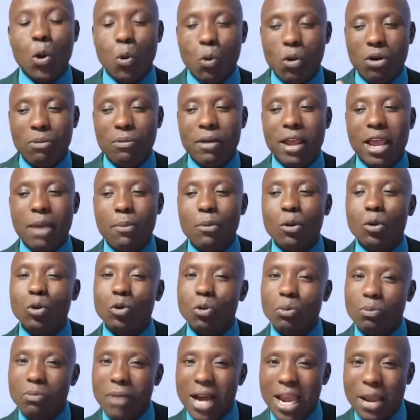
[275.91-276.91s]
we'll be able
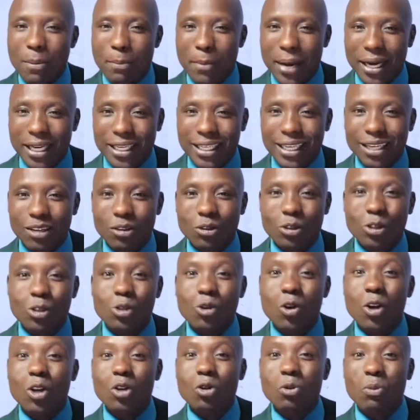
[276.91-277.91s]
to buy materials
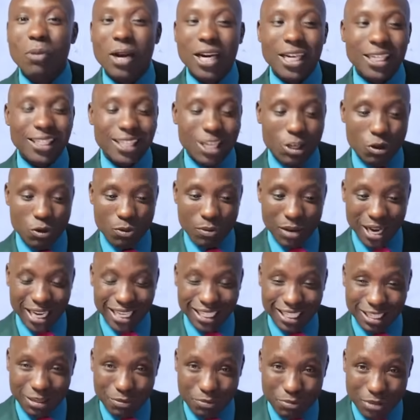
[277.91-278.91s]
na tumalize nyumba
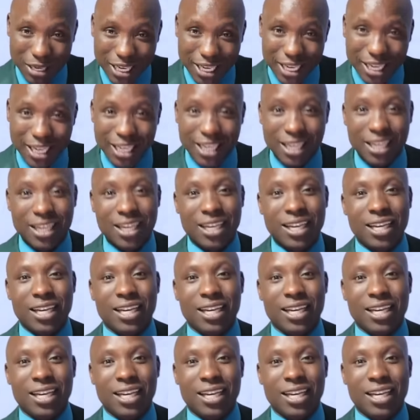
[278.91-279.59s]
hizi mbili.